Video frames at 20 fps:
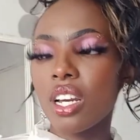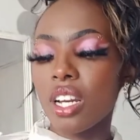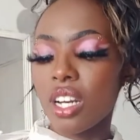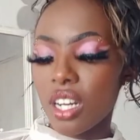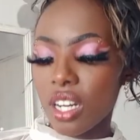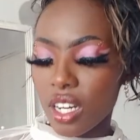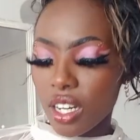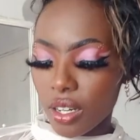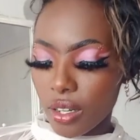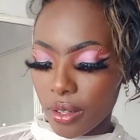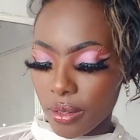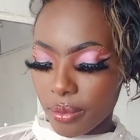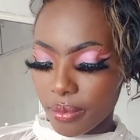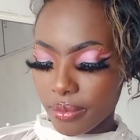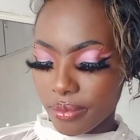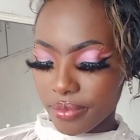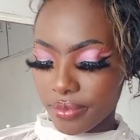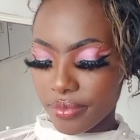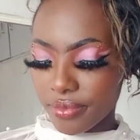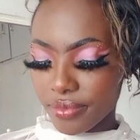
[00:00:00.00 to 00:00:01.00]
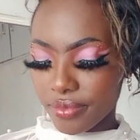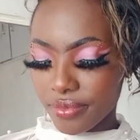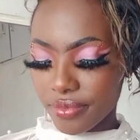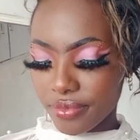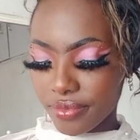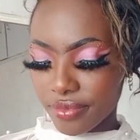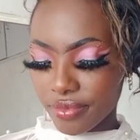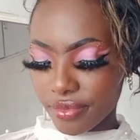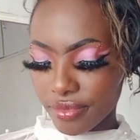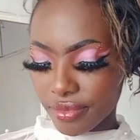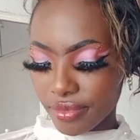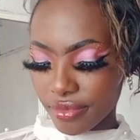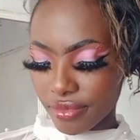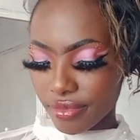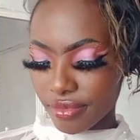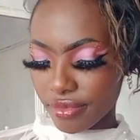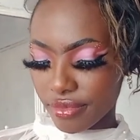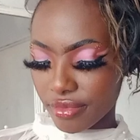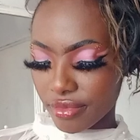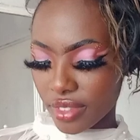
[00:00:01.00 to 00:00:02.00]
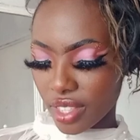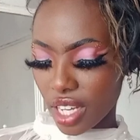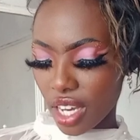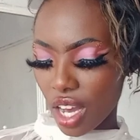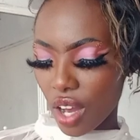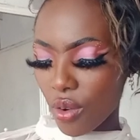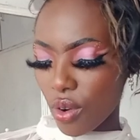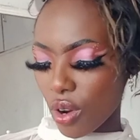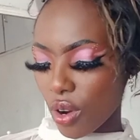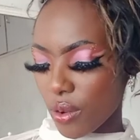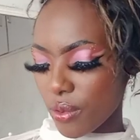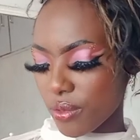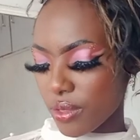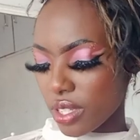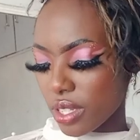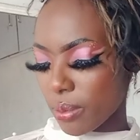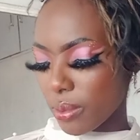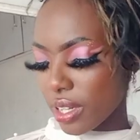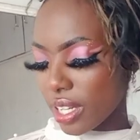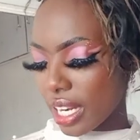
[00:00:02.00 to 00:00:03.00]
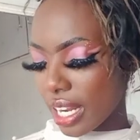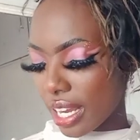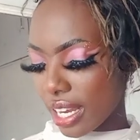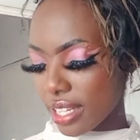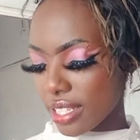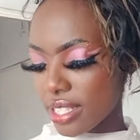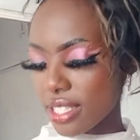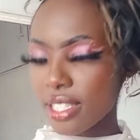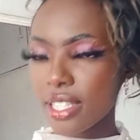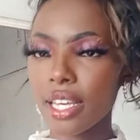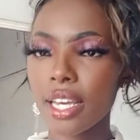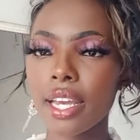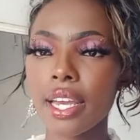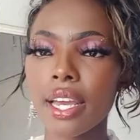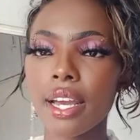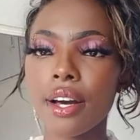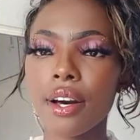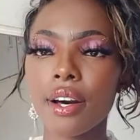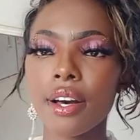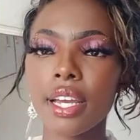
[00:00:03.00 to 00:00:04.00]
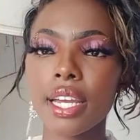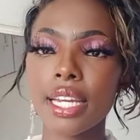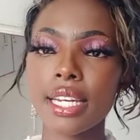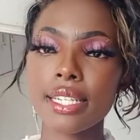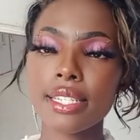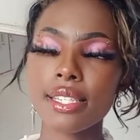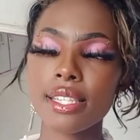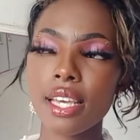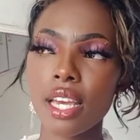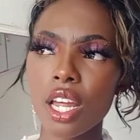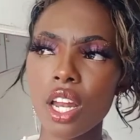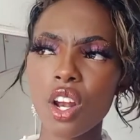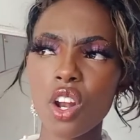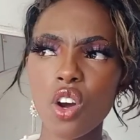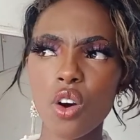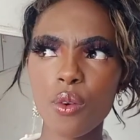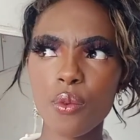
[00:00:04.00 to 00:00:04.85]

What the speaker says: How comfortable? I can say, in a scale